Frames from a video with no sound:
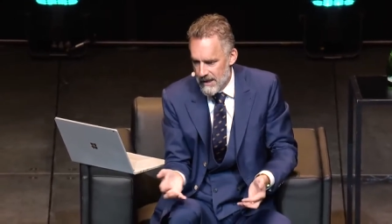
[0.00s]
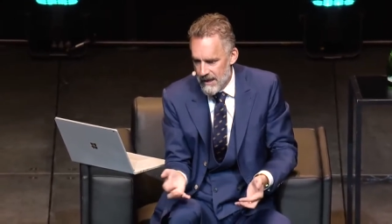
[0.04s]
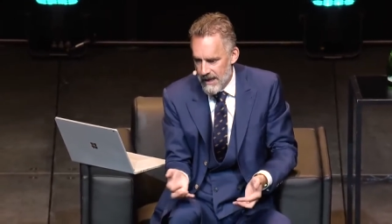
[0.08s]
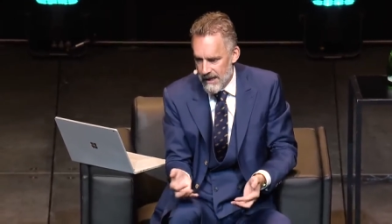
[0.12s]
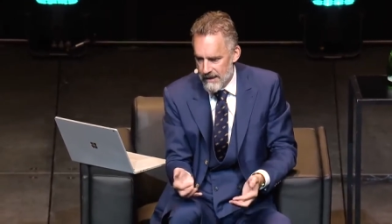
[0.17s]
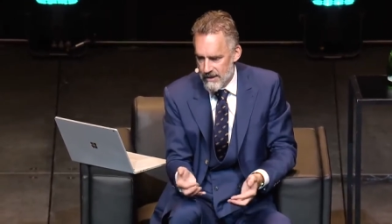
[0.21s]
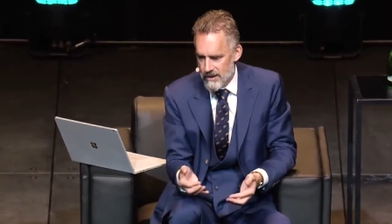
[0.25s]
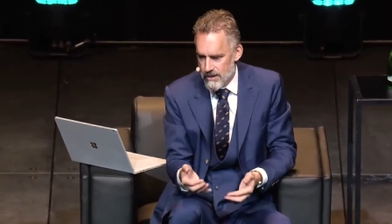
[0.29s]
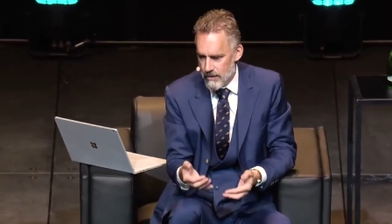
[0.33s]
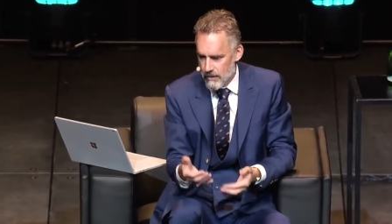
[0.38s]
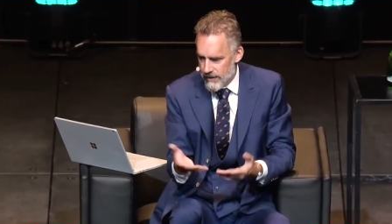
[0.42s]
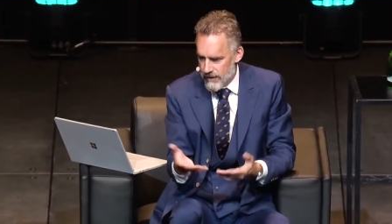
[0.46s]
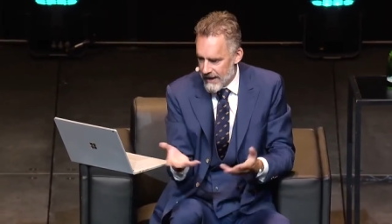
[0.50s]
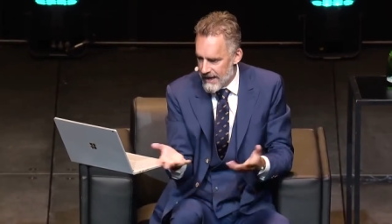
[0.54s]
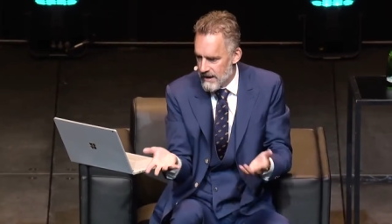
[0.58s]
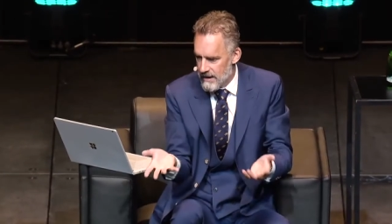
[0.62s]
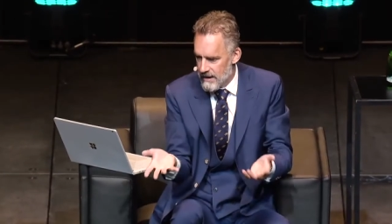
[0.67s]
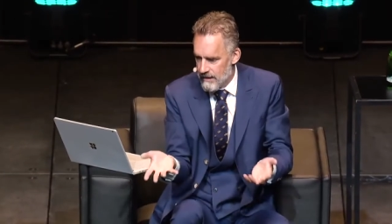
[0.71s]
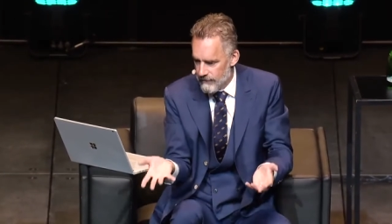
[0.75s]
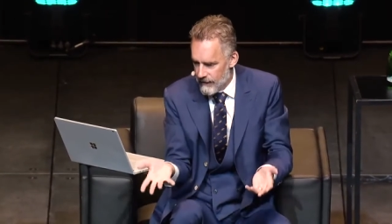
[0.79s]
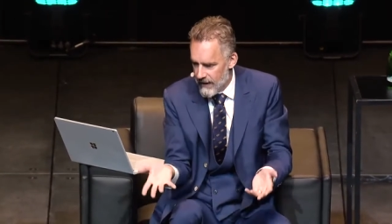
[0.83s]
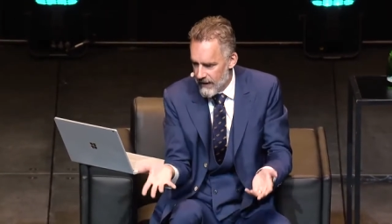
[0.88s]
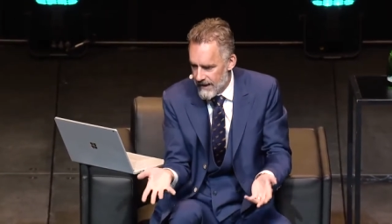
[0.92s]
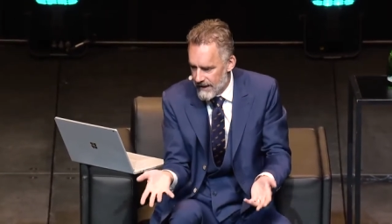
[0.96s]
And so then
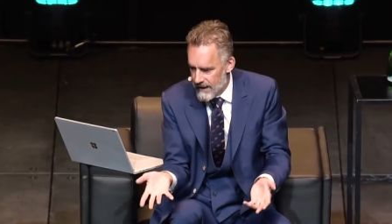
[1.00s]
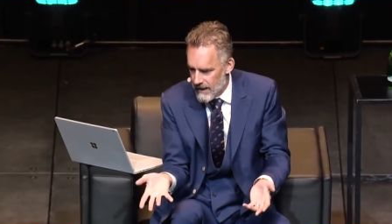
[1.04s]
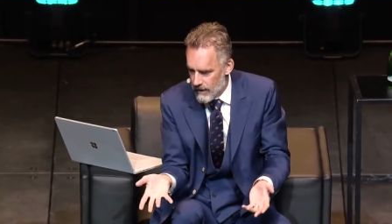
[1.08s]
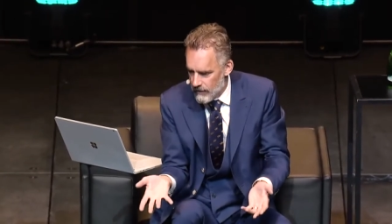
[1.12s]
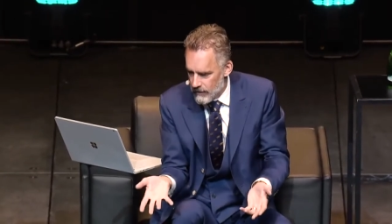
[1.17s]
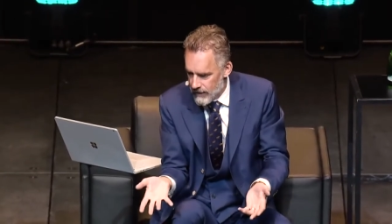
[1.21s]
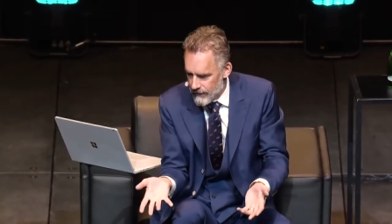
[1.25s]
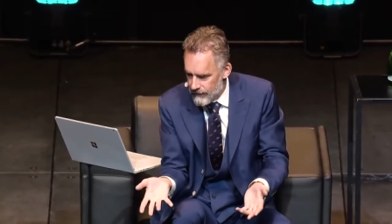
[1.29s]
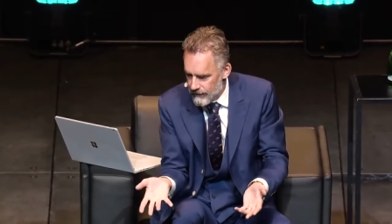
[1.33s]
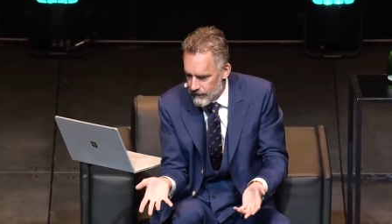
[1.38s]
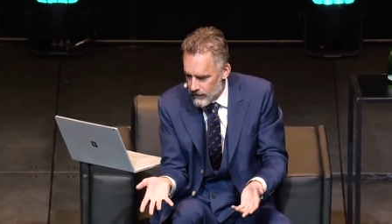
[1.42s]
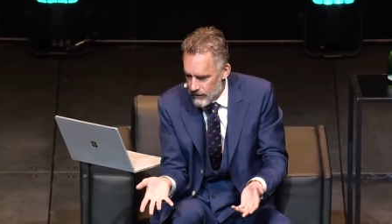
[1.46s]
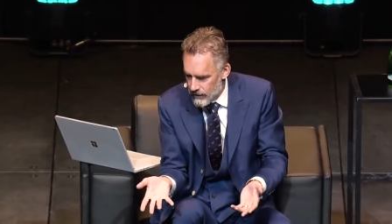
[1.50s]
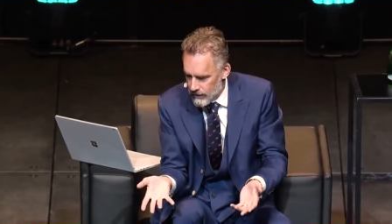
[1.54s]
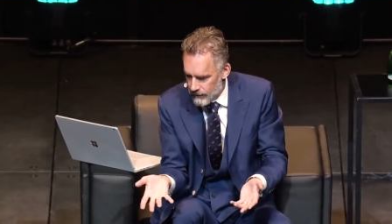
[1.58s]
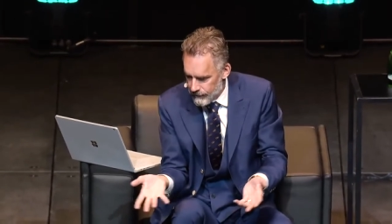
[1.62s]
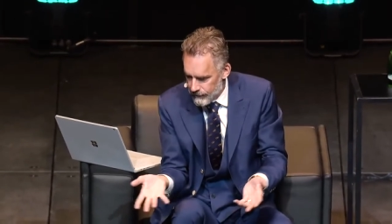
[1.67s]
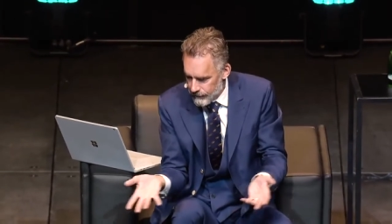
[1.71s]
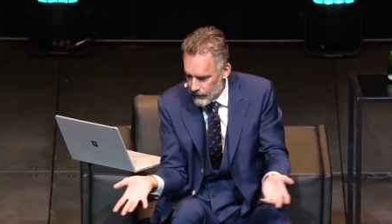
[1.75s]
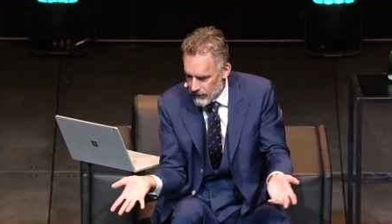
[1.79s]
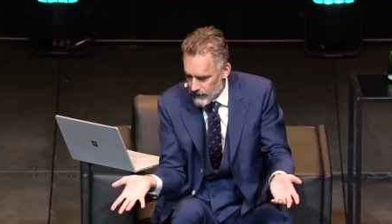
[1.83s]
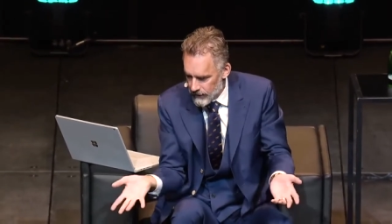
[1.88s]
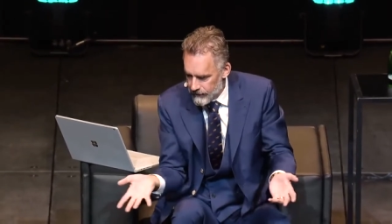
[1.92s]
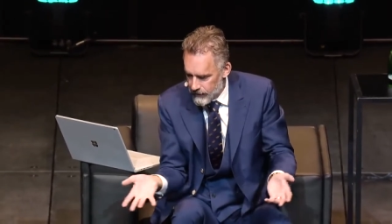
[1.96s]
you find out if you're
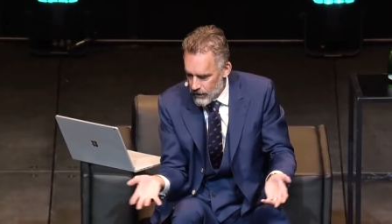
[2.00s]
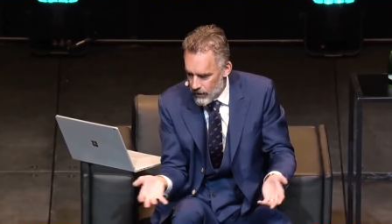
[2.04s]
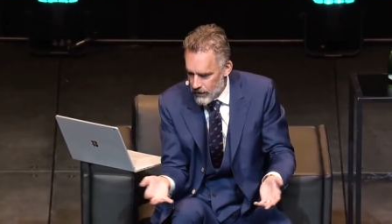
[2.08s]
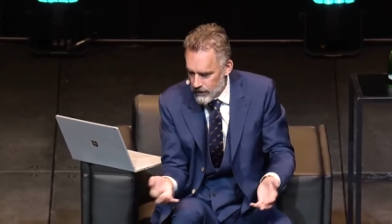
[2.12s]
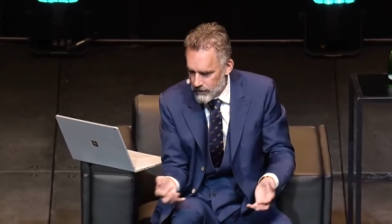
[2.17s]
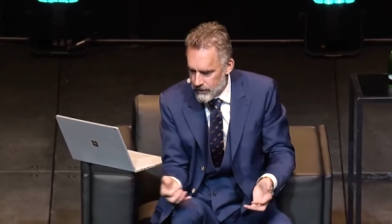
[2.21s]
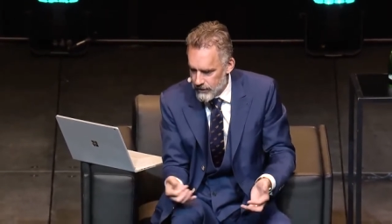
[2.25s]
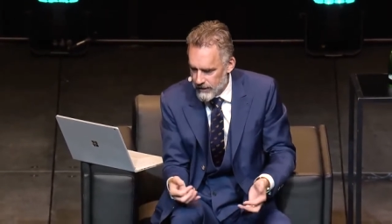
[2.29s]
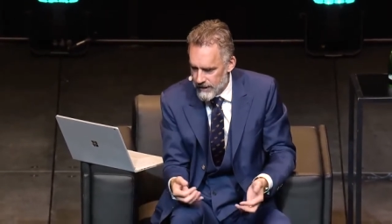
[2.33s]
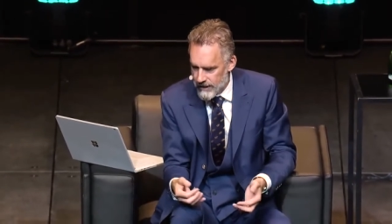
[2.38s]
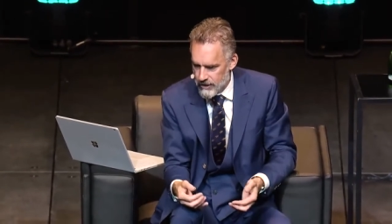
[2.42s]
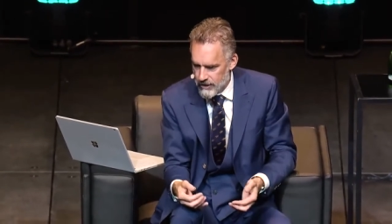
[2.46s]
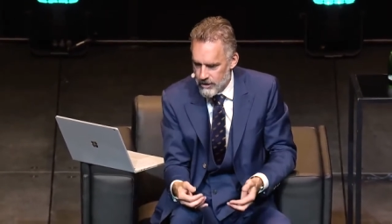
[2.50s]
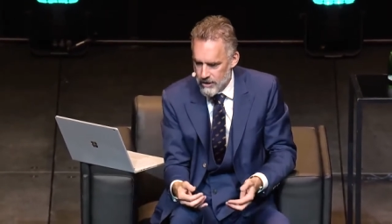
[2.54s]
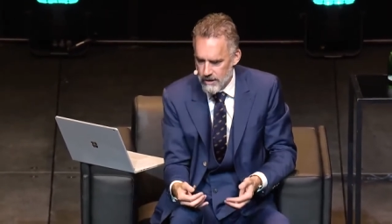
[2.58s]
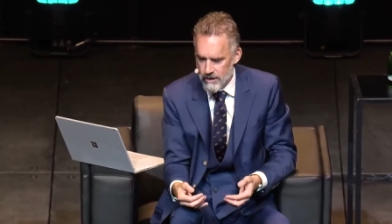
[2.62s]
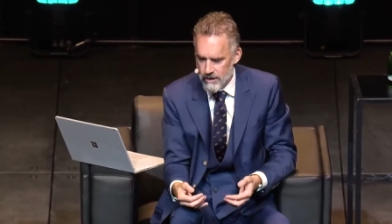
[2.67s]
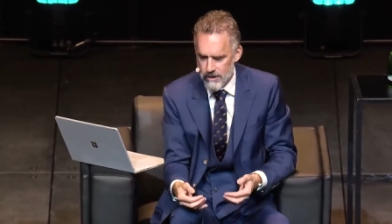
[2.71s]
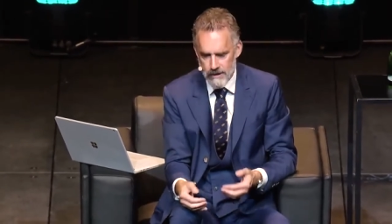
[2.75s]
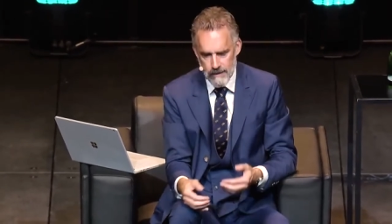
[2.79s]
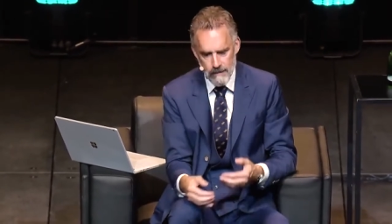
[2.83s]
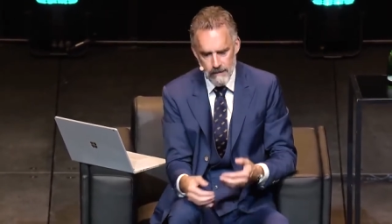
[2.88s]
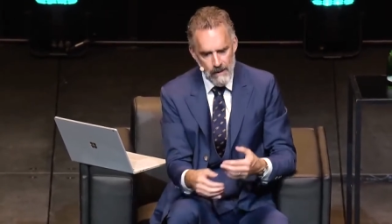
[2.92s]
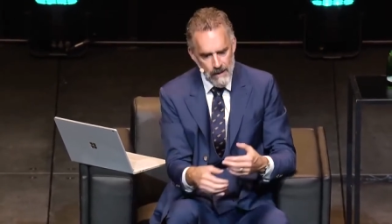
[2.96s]
full of
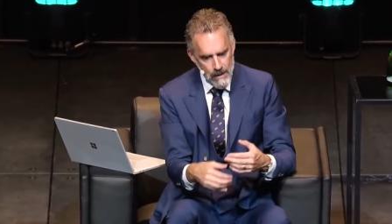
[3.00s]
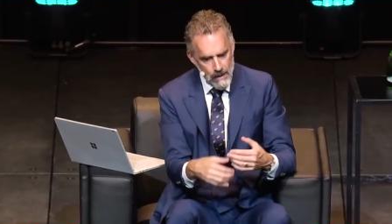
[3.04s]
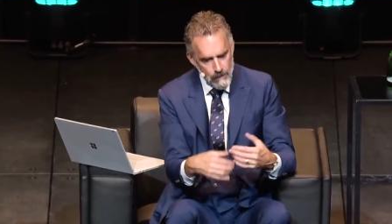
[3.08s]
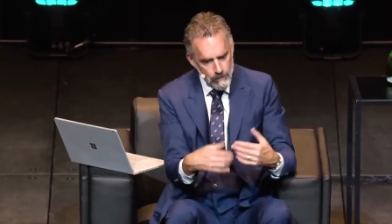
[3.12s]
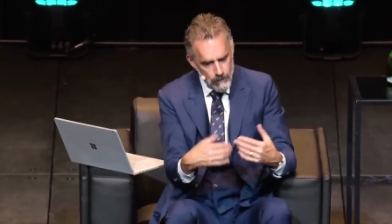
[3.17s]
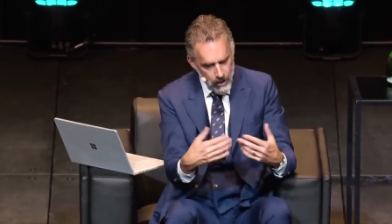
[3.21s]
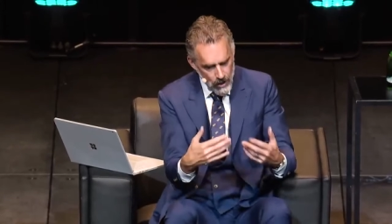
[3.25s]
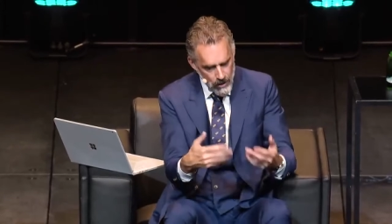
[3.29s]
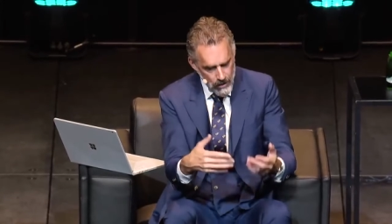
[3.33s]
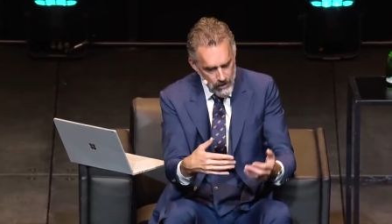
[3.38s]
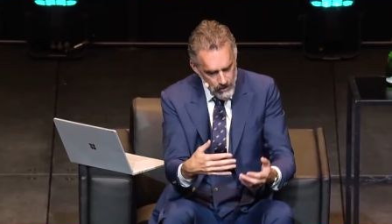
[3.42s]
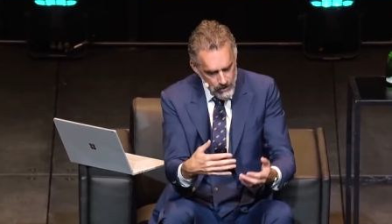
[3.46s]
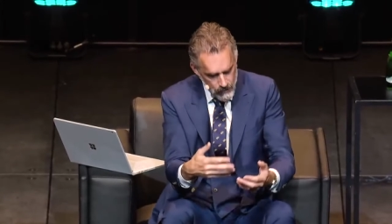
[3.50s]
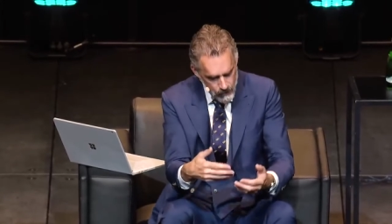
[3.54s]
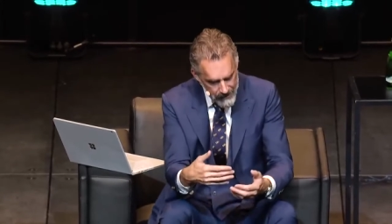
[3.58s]
contradictions, and part of the